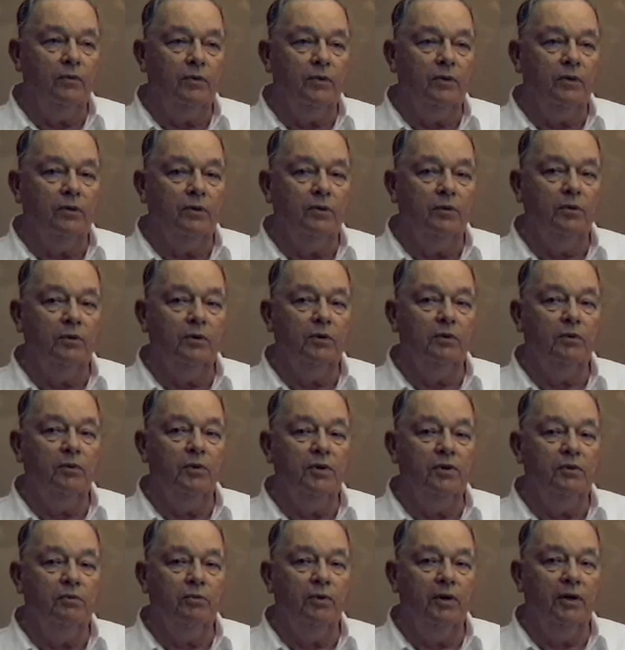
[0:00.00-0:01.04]
So it
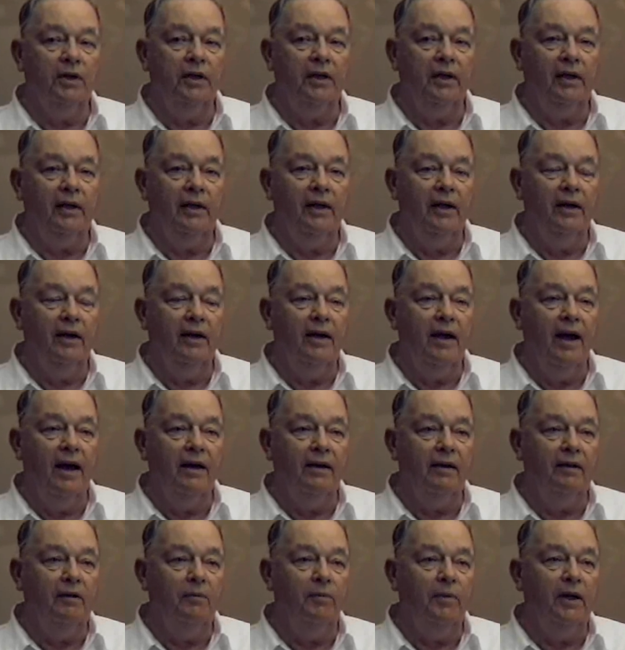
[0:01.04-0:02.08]
was really in and
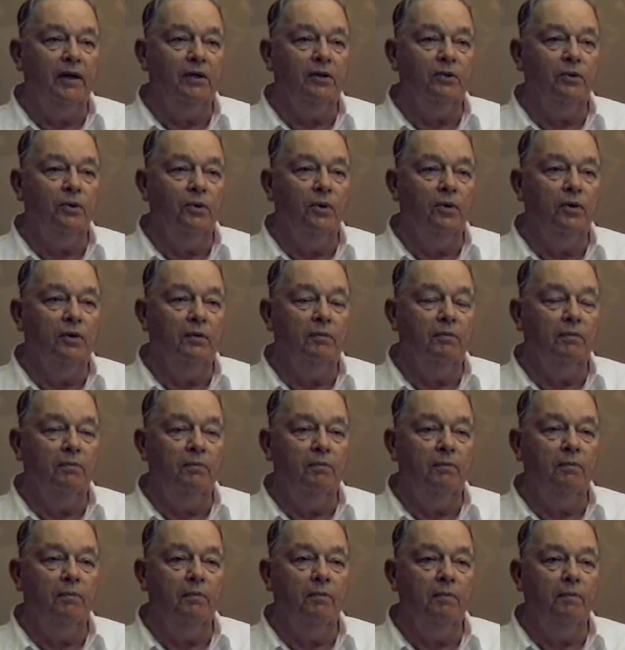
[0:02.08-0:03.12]
out of the mess hall and
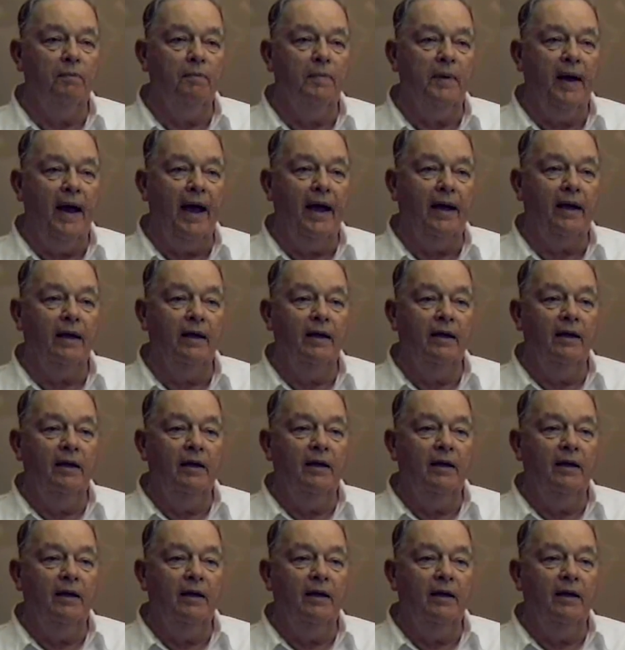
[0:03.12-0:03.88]
back.